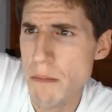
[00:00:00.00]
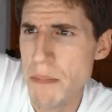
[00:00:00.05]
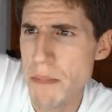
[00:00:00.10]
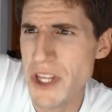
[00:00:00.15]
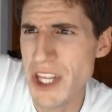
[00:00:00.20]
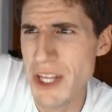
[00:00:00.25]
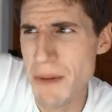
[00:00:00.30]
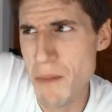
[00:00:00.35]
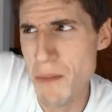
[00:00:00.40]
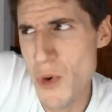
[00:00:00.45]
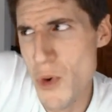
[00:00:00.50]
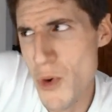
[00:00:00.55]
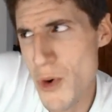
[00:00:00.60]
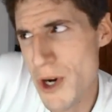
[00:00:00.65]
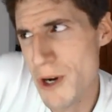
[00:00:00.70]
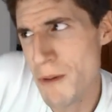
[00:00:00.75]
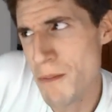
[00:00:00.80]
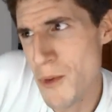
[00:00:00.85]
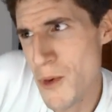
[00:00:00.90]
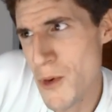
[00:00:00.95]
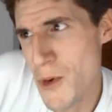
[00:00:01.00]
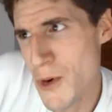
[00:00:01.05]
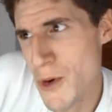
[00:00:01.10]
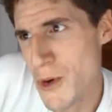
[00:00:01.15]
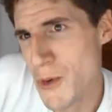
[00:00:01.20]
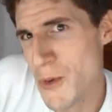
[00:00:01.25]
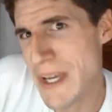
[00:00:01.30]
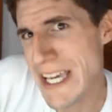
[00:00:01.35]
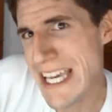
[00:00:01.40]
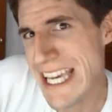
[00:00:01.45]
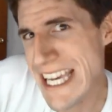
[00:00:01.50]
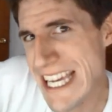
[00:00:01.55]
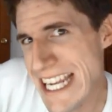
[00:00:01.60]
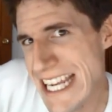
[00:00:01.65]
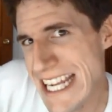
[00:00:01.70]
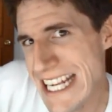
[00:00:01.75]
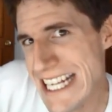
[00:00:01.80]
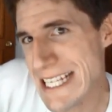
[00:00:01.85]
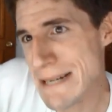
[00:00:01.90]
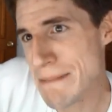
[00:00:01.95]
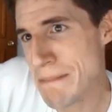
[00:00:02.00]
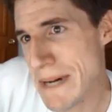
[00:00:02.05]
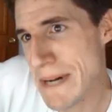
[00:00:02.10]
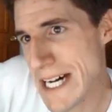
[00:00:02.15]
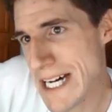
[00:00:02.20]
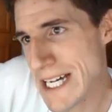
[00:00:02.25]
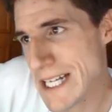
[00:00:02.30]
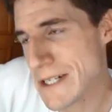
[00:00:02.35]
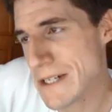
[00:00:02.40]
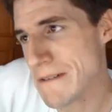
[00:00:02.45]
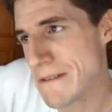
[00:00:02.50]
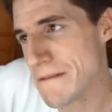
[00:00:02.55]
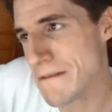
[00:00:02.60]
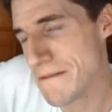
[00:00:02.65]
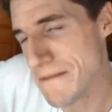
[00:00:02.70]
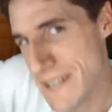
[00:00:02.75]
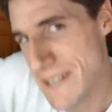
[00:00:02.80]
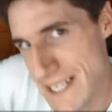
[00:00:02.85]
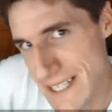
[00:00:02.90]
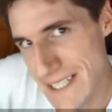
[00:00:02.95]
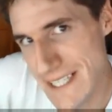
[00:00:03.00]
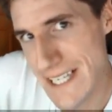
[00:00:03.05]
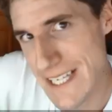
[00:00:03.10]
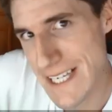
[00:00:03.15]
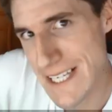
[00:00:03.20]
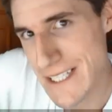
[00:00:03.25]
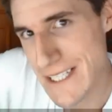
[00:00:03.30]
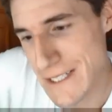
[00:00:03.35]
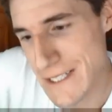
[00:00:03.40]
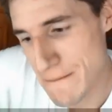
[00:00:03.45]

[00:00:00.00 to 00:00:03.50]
But the more and more we get into modern physics,